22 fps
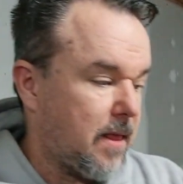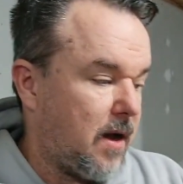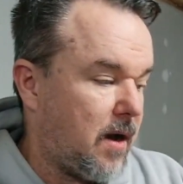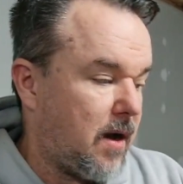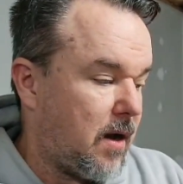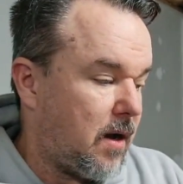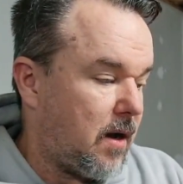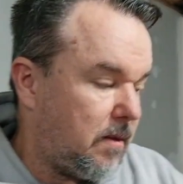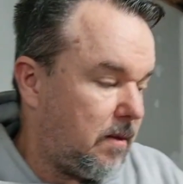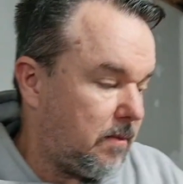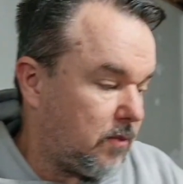
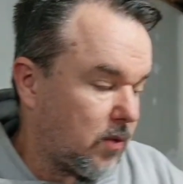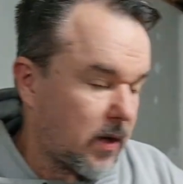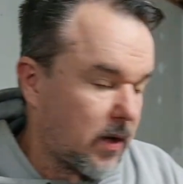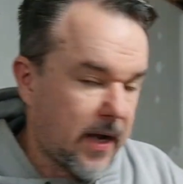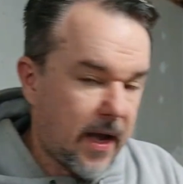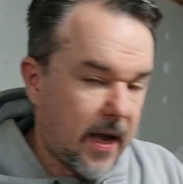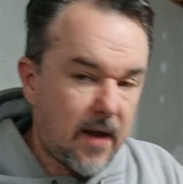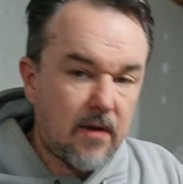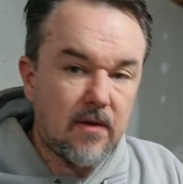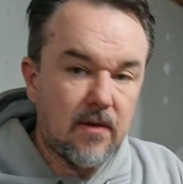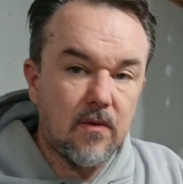
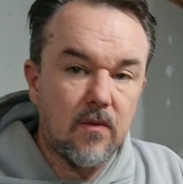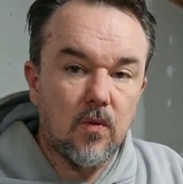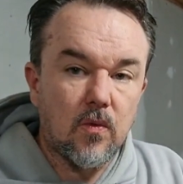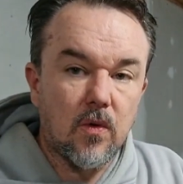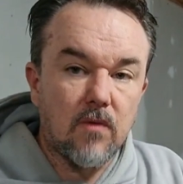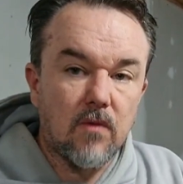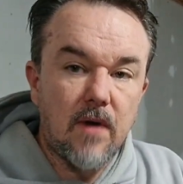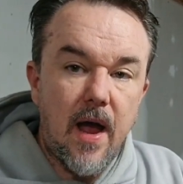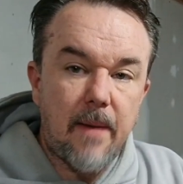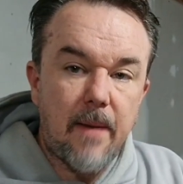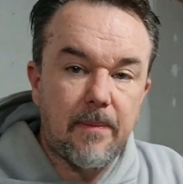We're
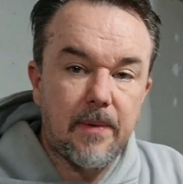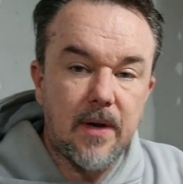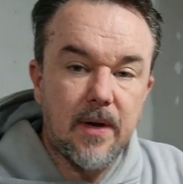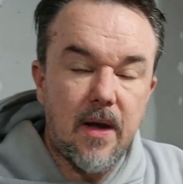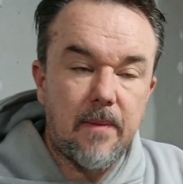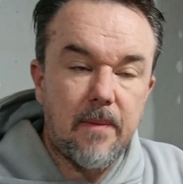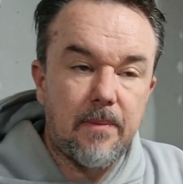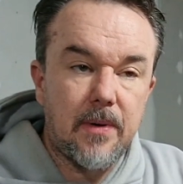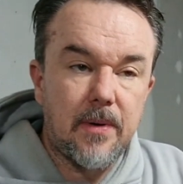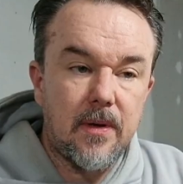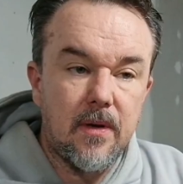wrapping
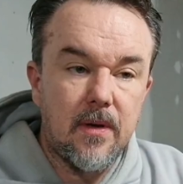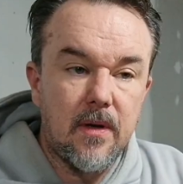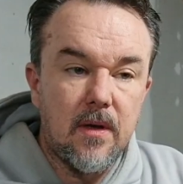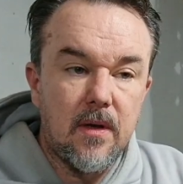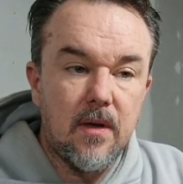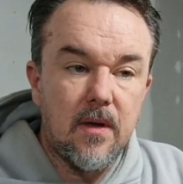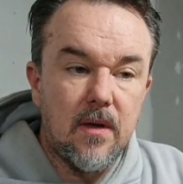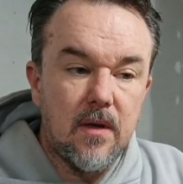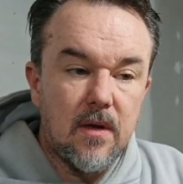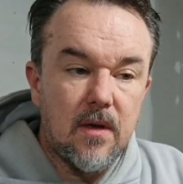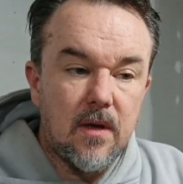up
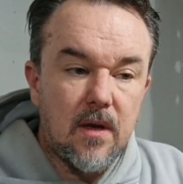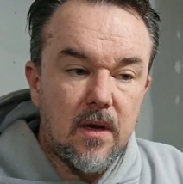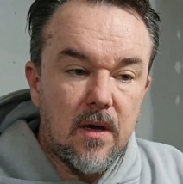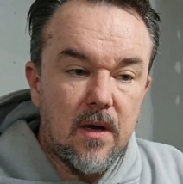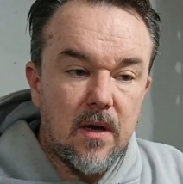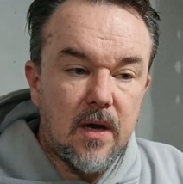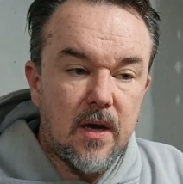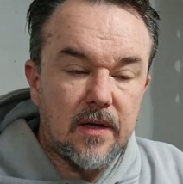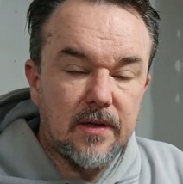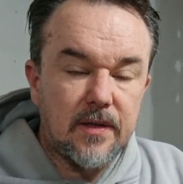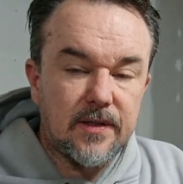
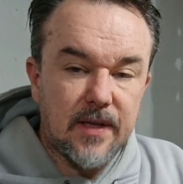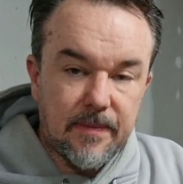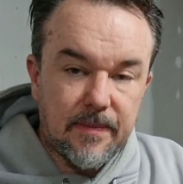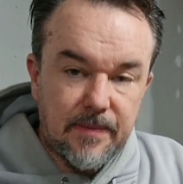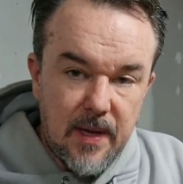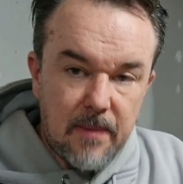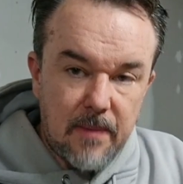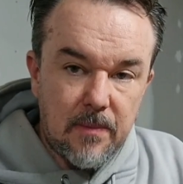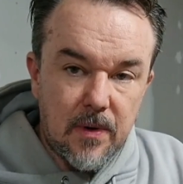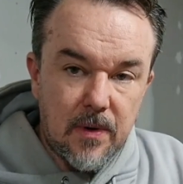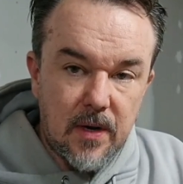
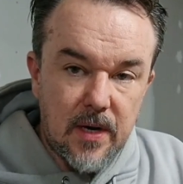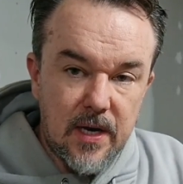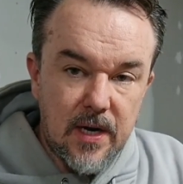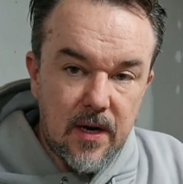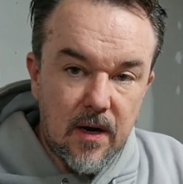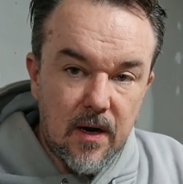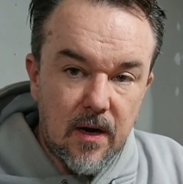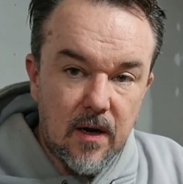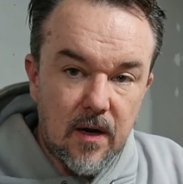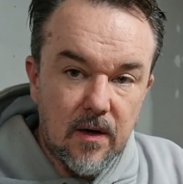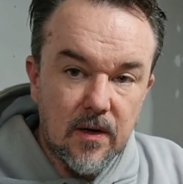September
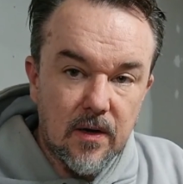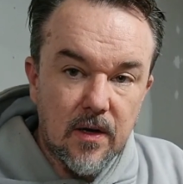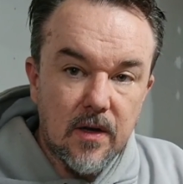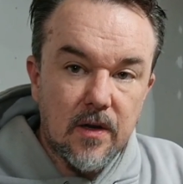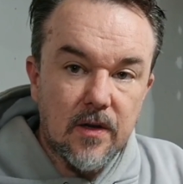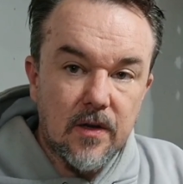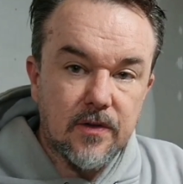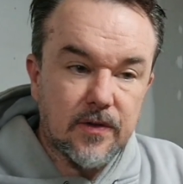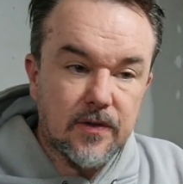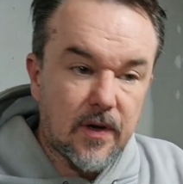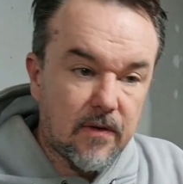here,
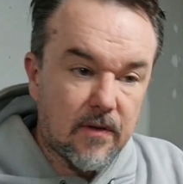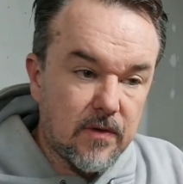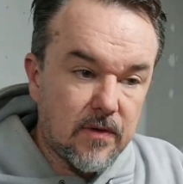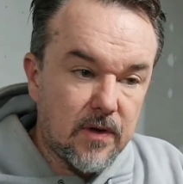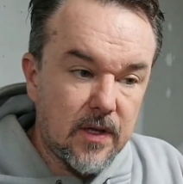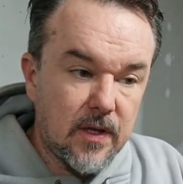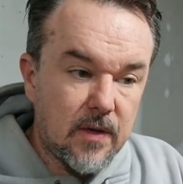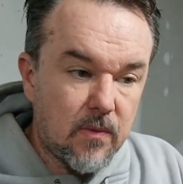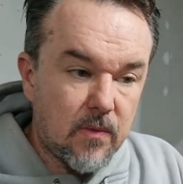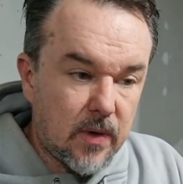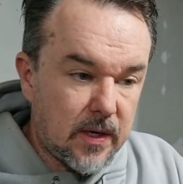so I
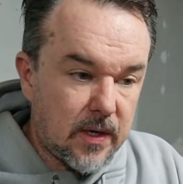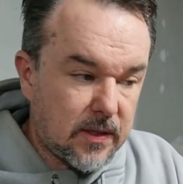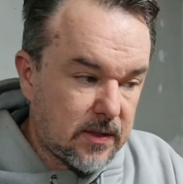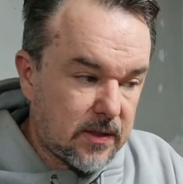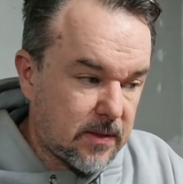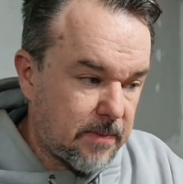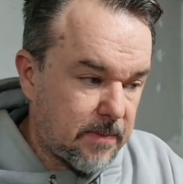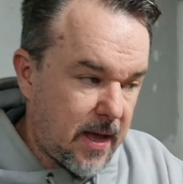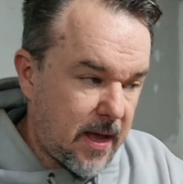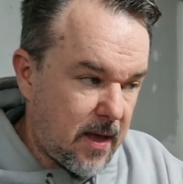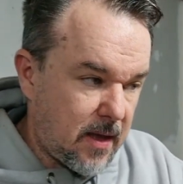really want to
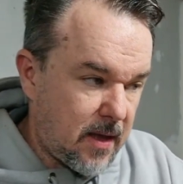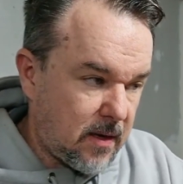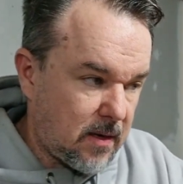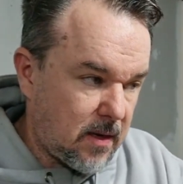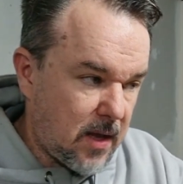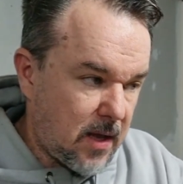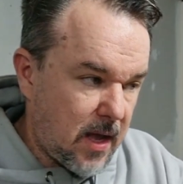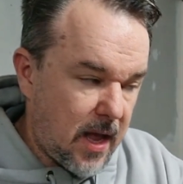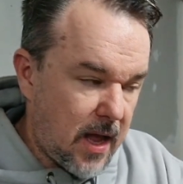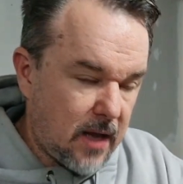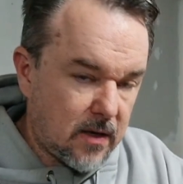
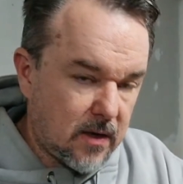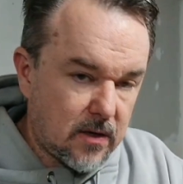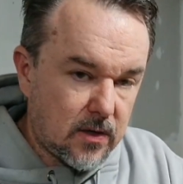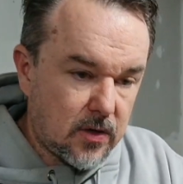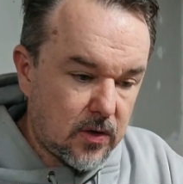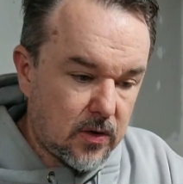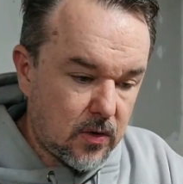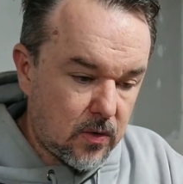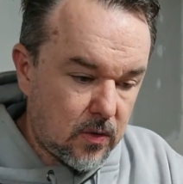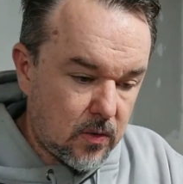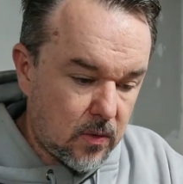spend and
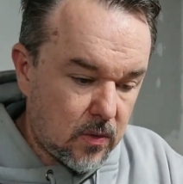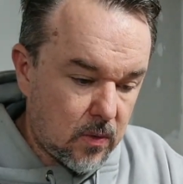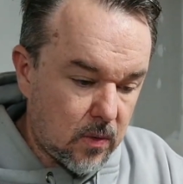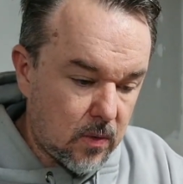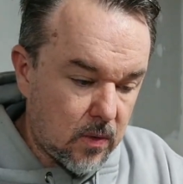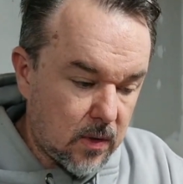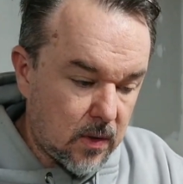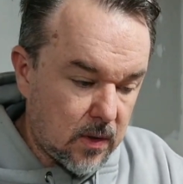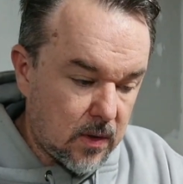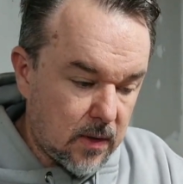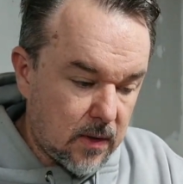
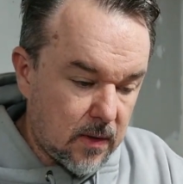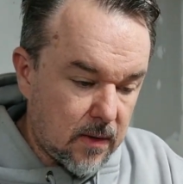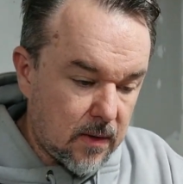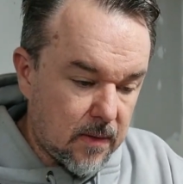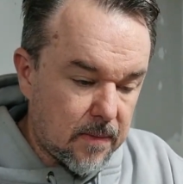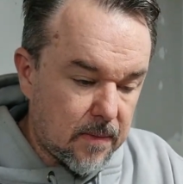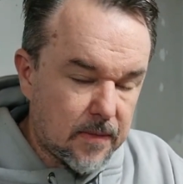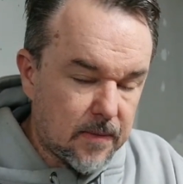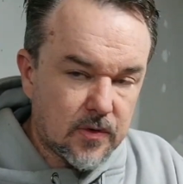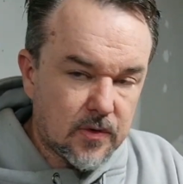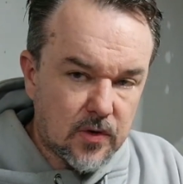
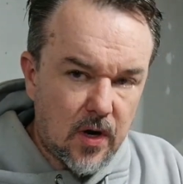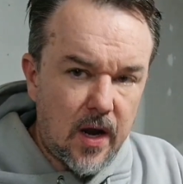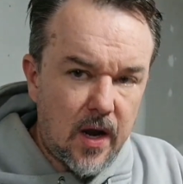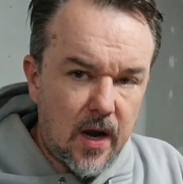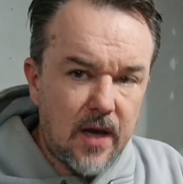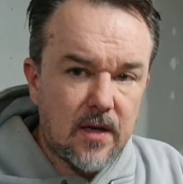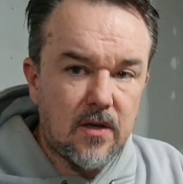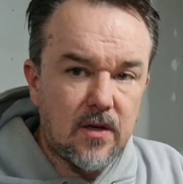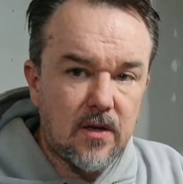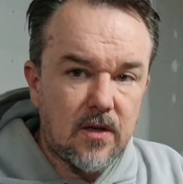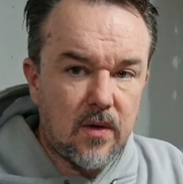try
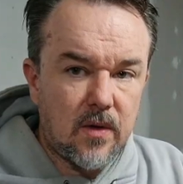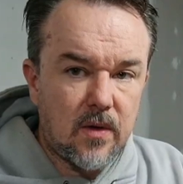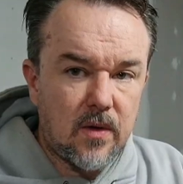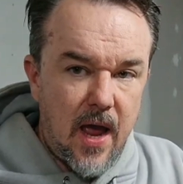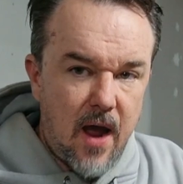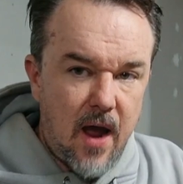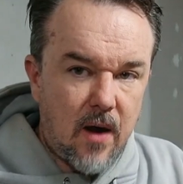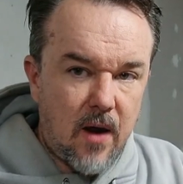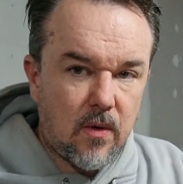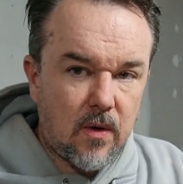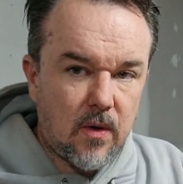and do an
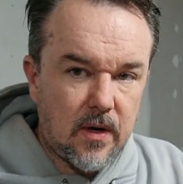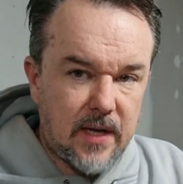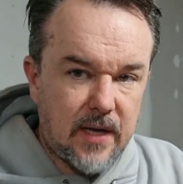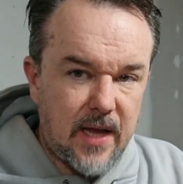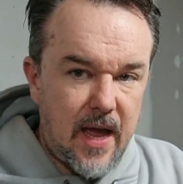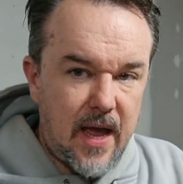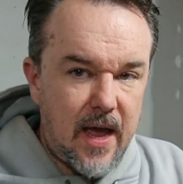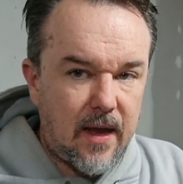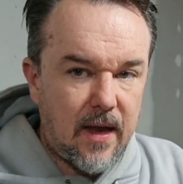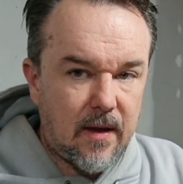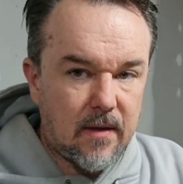hour a
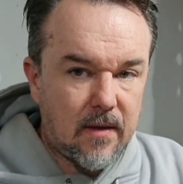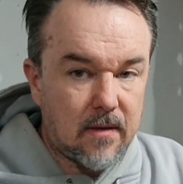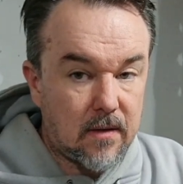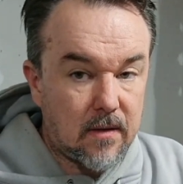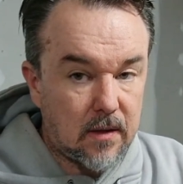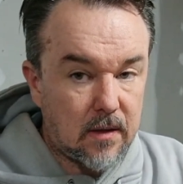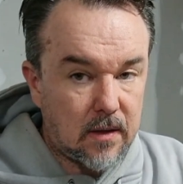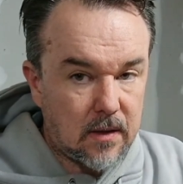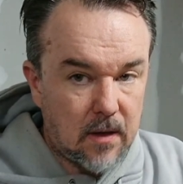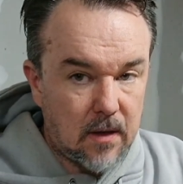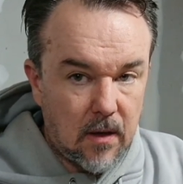day.
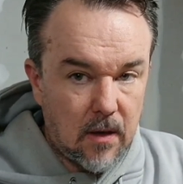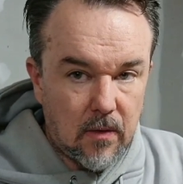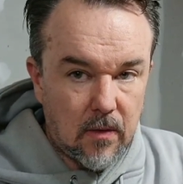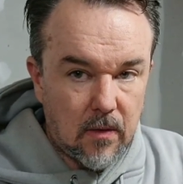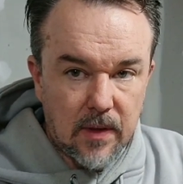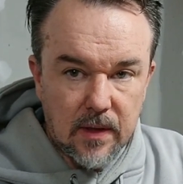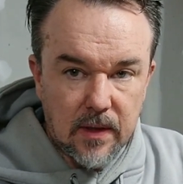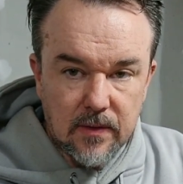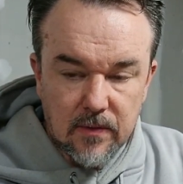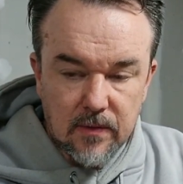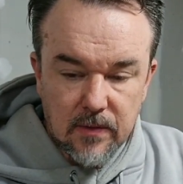No,
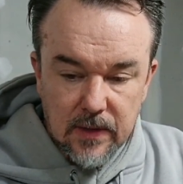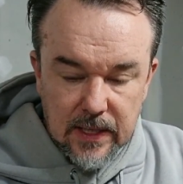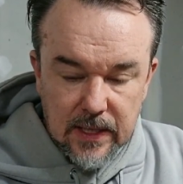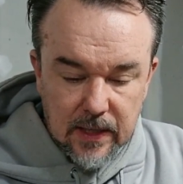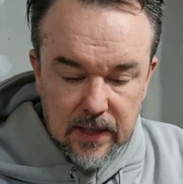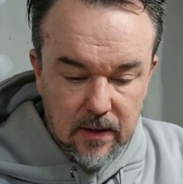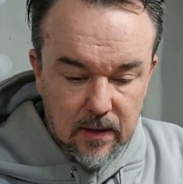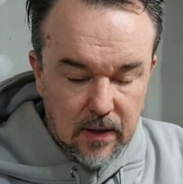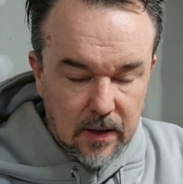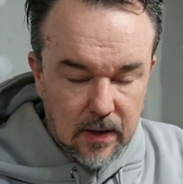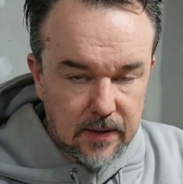that's
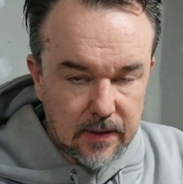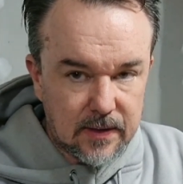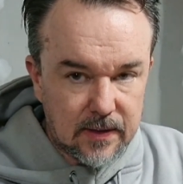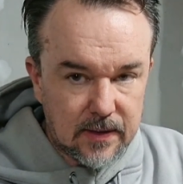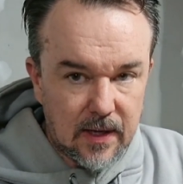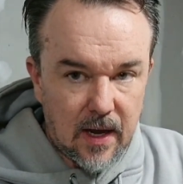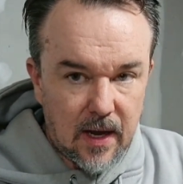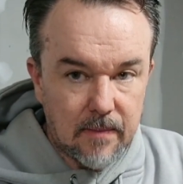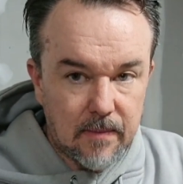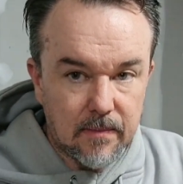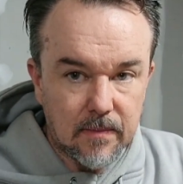ridiculous.
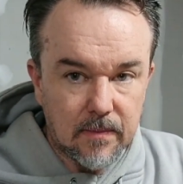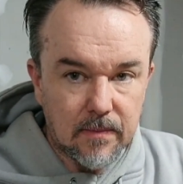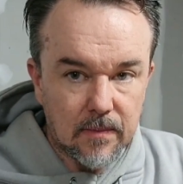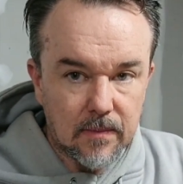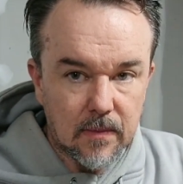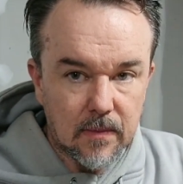I don't